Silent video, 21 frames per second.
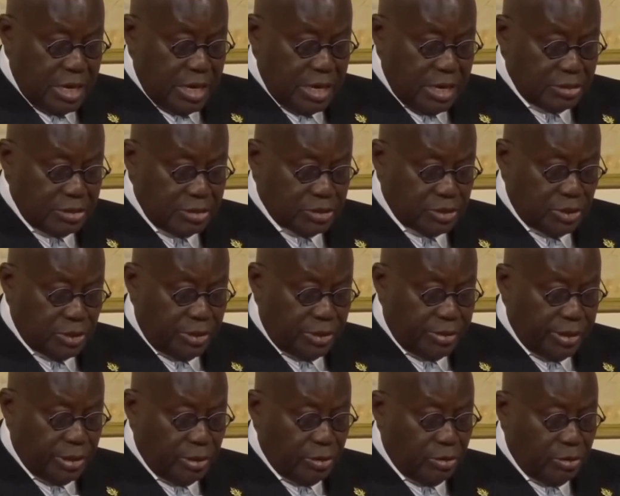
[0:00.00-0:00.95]
in
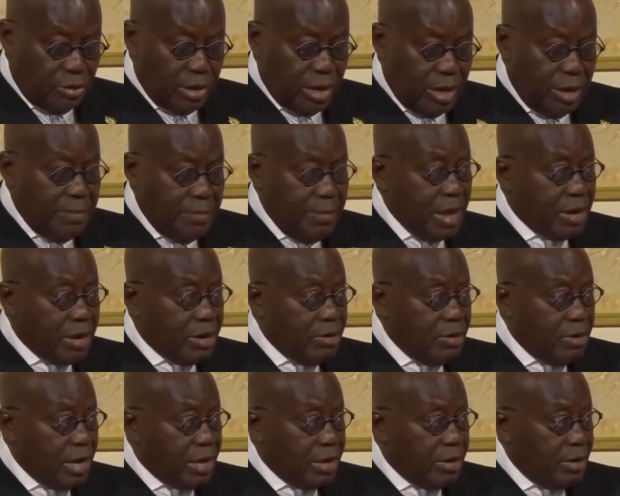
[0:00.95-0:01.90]
ensuring that all our
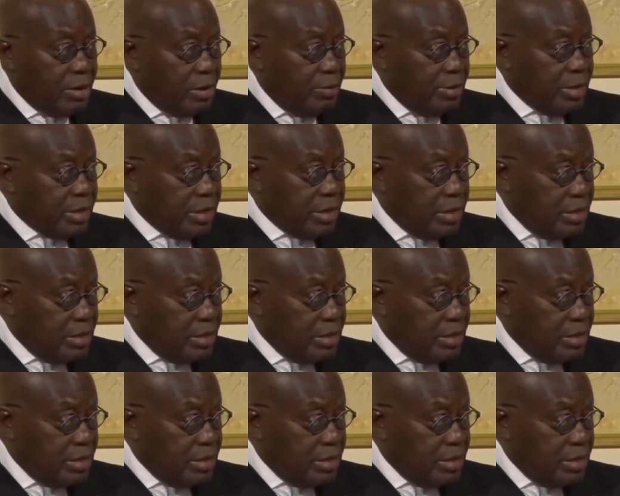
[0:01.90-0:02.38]
macroeconomic